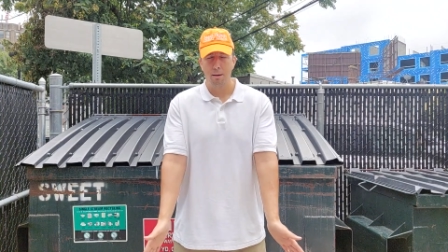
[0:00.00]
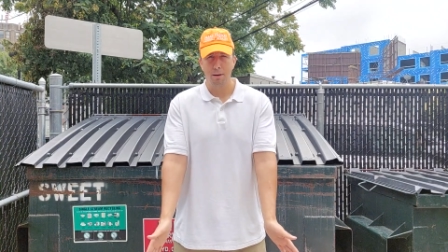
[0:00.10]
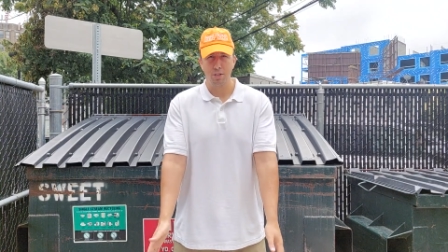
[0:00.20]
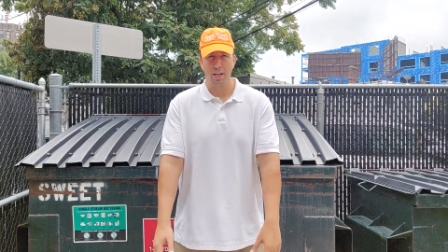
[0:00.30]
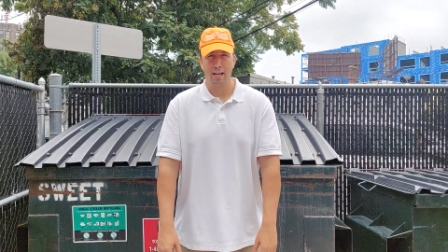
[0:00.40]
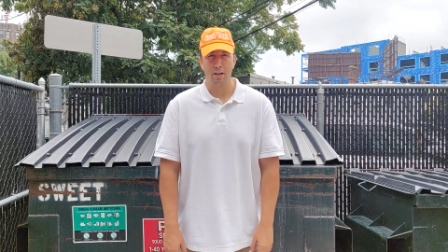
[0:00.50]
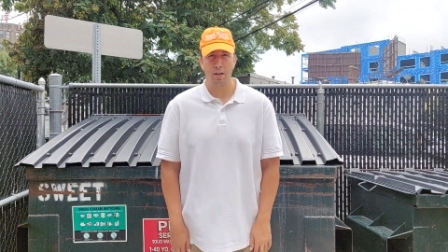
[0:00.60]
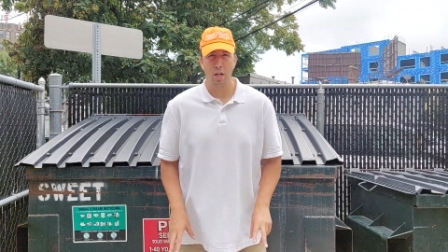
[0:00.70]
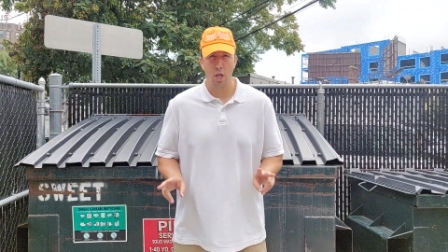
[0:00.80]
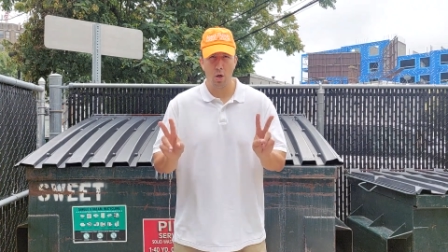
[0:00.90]
my second
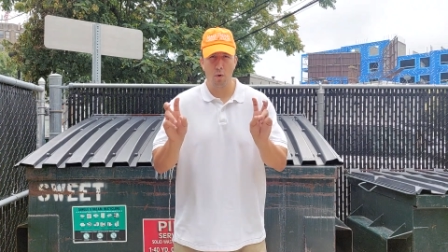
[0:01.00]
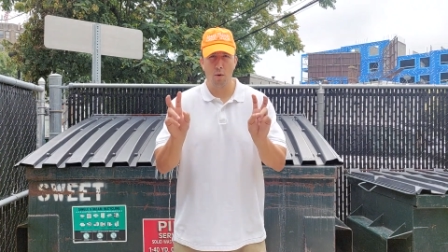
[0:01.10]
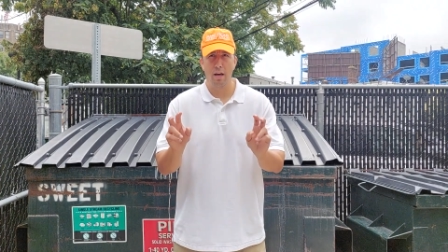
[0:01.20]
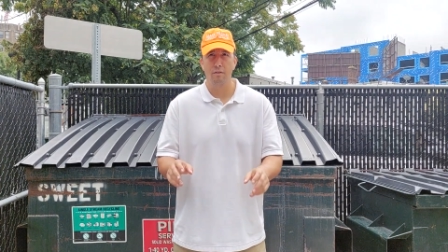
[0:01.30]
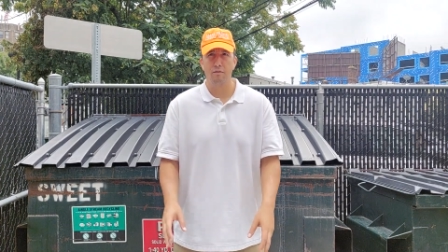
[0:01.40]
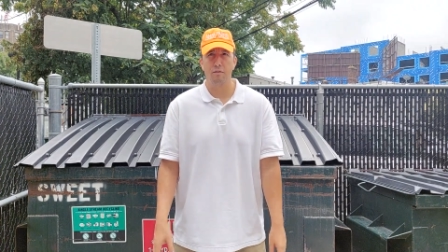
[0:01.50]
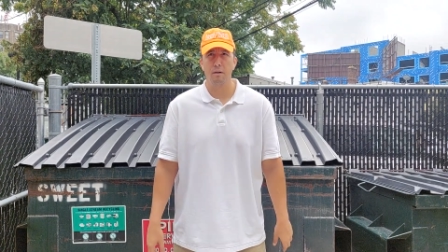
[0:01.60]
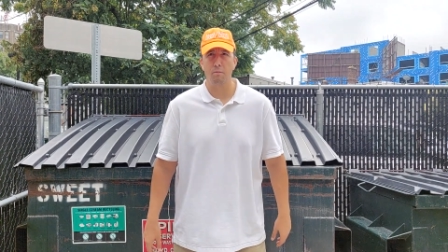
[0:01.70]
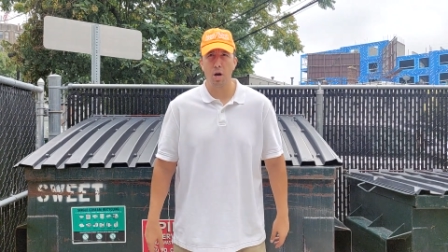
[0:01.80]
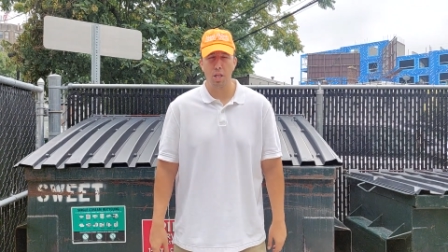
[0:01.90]
wife,
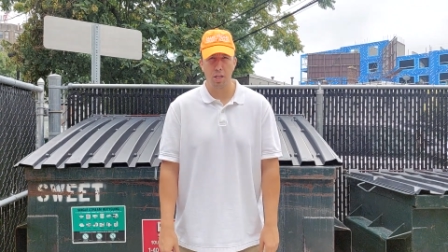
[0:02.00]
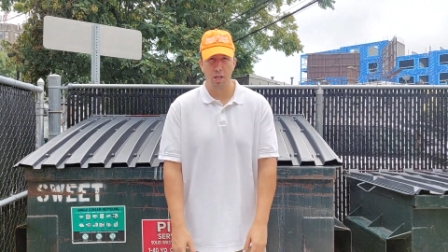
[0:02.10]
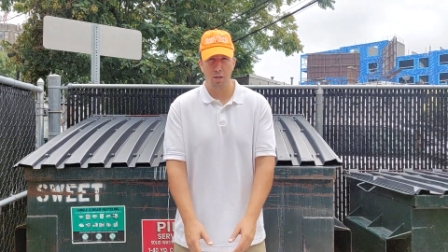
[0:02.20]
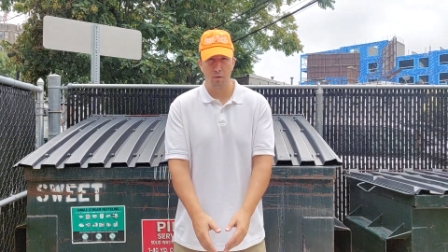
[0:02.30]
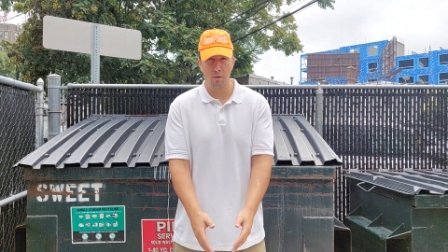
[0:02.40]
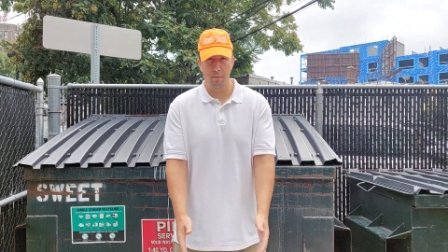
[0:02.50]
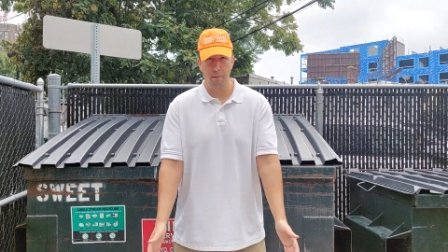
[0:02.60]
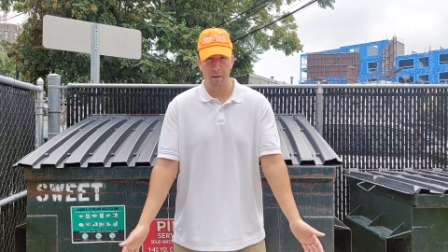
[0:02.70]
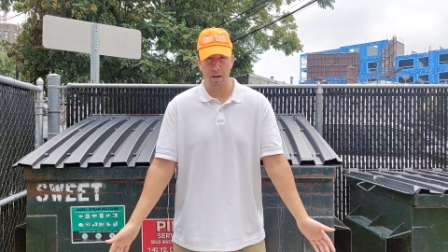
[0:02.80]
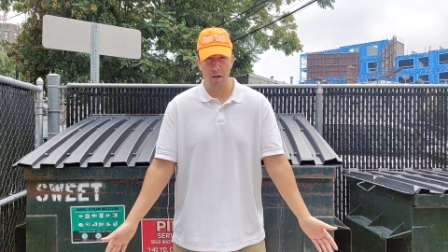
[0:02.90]
Martha, will
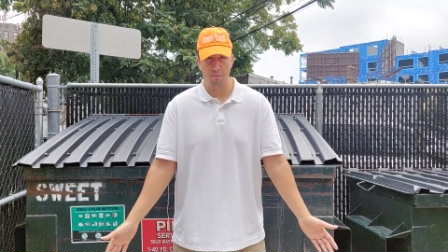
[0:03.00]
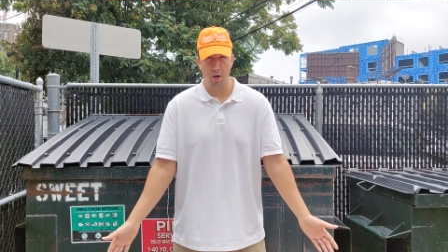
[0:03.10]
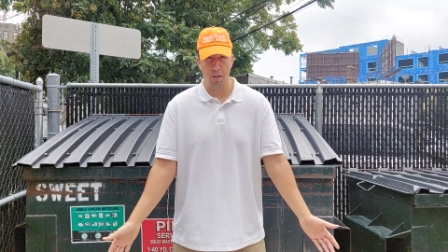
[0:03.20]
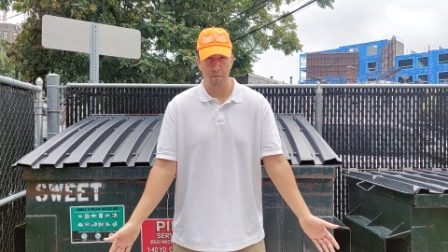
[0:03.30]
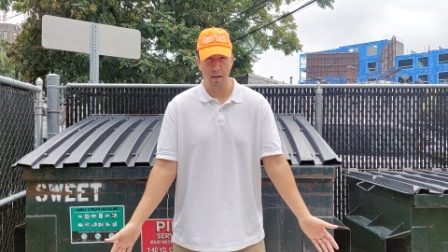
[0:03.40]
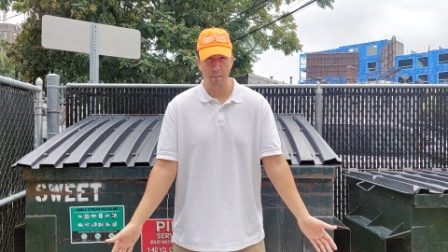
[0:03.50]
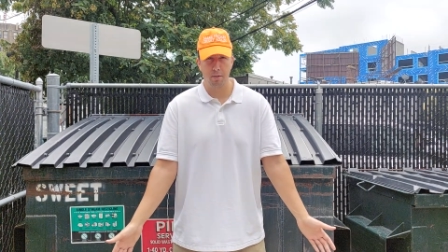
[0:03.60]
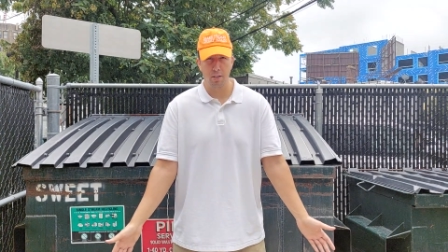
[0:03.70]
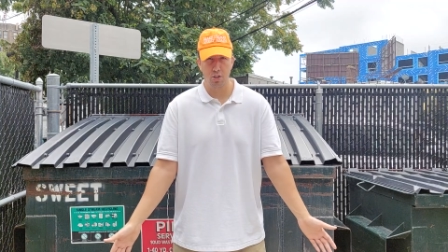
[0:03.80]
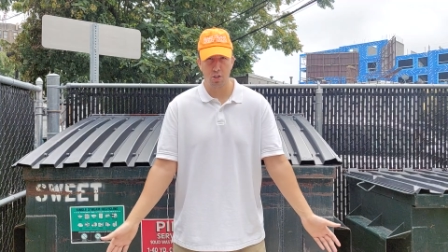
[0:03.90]
be buried, Martha
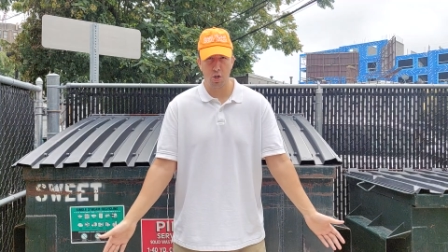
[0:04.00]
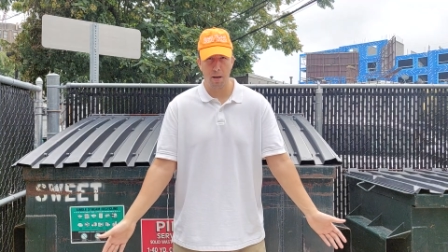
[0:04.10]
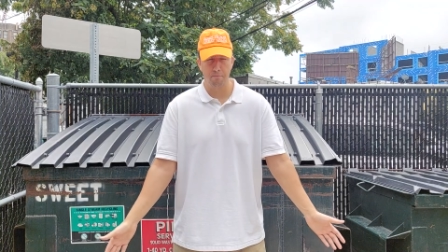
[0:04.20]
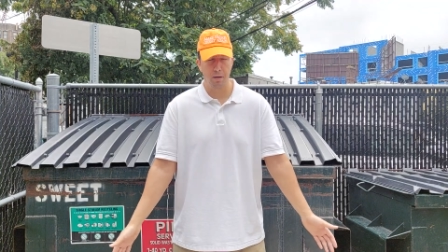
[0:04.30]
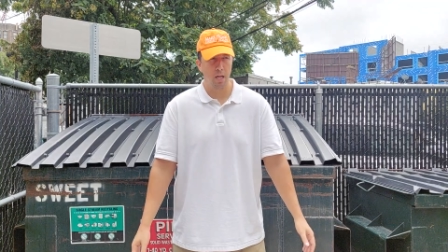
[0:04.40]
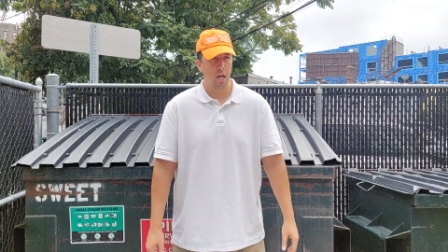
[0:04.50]
Maples Trump.